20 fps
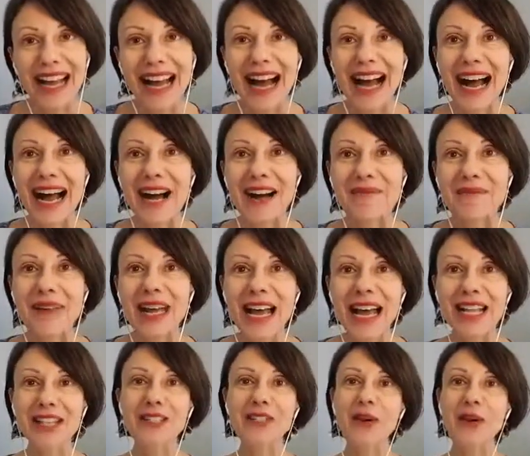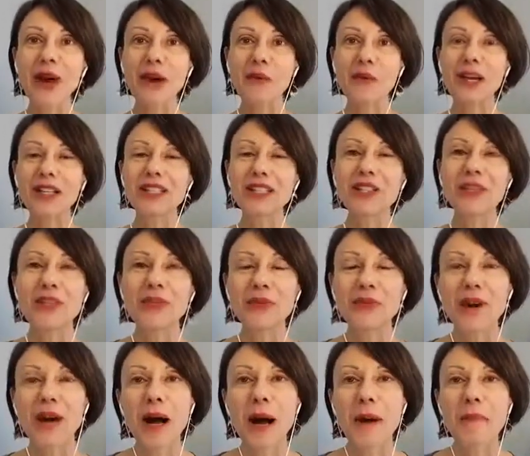And so I want to
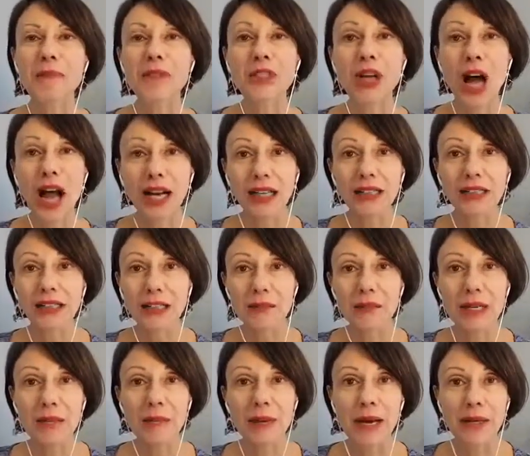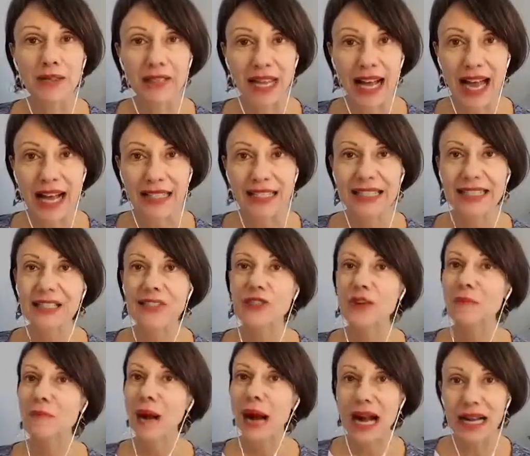talk a little bit about taxes, your
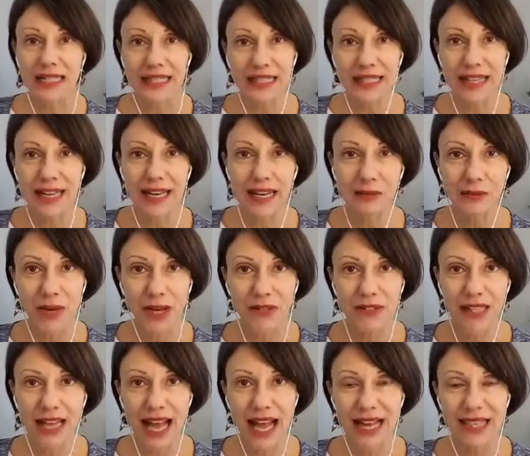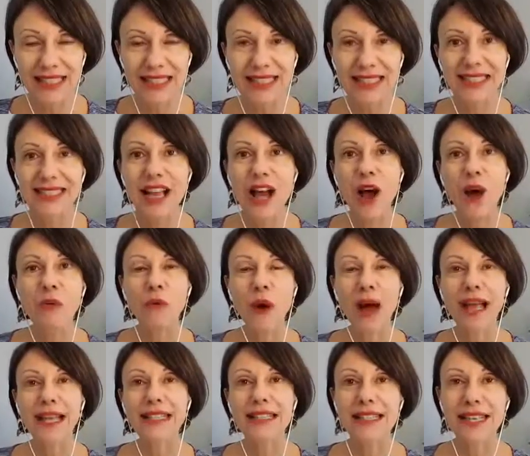mindset around taxes,
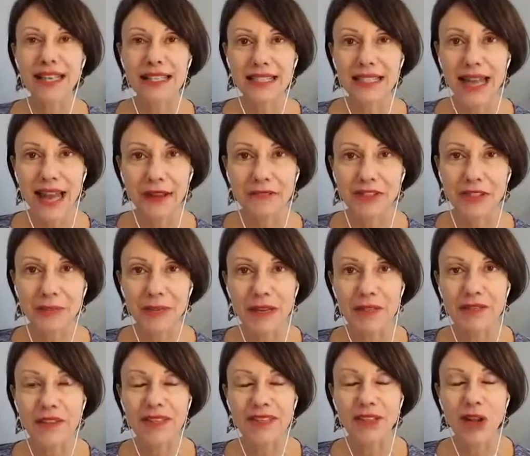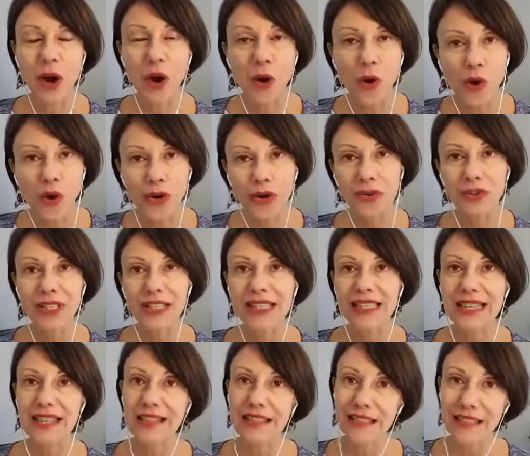why it doesn't have to be this onerous
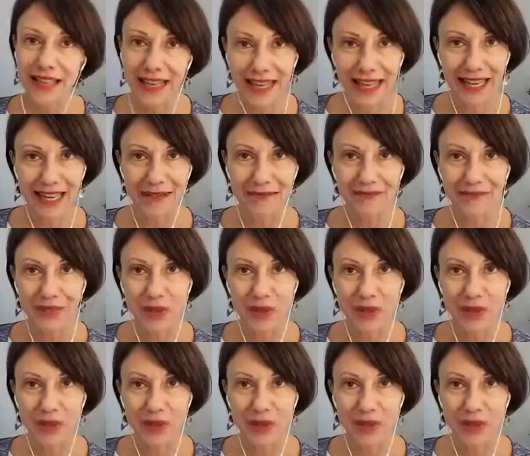thing.